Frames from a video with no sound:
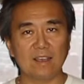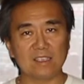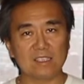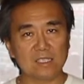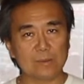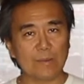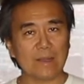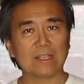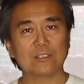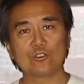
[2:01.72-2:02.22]

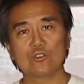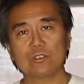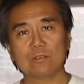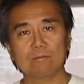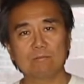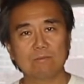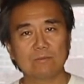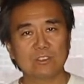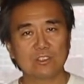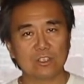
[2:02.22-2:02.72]

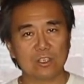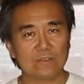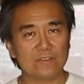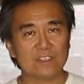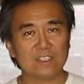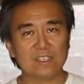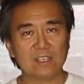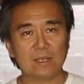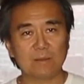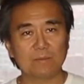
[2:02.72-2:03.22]
Spectrum
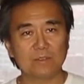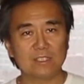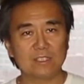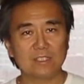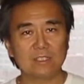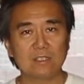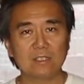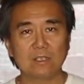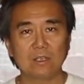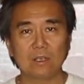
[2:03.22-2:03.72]
service comes
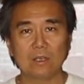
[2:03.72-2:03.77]
in.